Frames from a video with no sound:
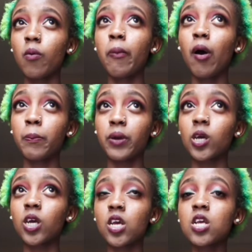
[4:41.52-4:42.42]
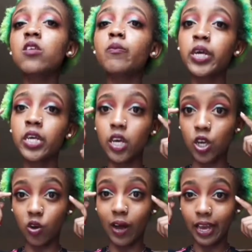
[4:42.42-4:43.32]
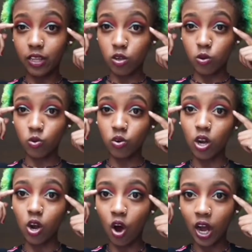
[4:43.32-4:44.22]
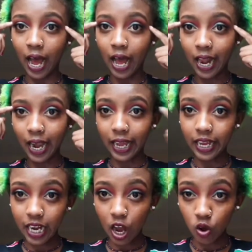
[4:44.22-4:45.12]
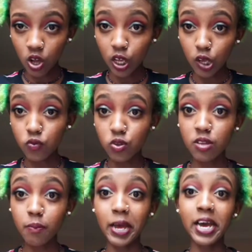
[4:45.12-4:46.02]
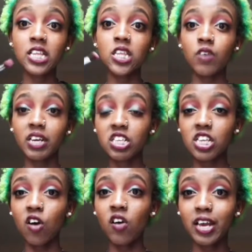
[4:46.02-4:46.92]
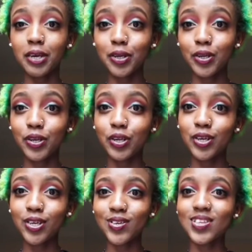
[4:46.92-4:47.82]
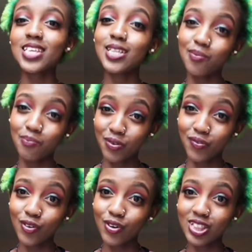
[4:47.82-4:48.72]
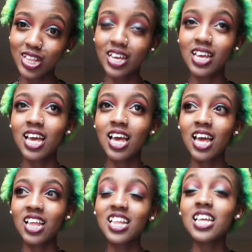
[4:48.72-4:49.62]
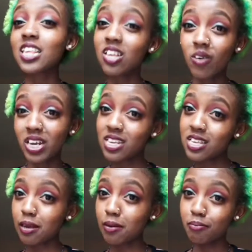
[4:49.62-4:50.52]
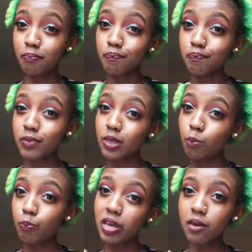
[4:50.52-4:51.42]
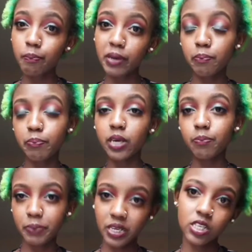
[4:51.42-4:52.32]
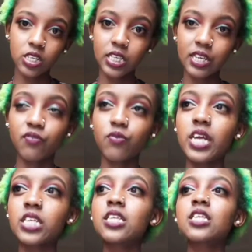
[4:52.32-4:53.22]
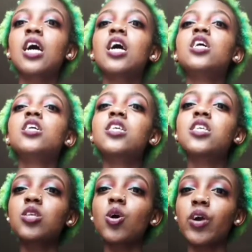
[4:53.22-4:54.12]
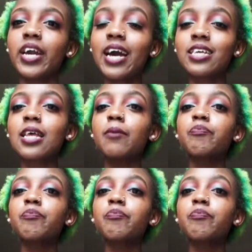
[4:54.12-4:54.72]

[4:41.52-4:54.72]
popping is making your eyes look longer. Like now, if you see my eyes right now and you see them before, the there's quite some big, big, big, big difference. So yes,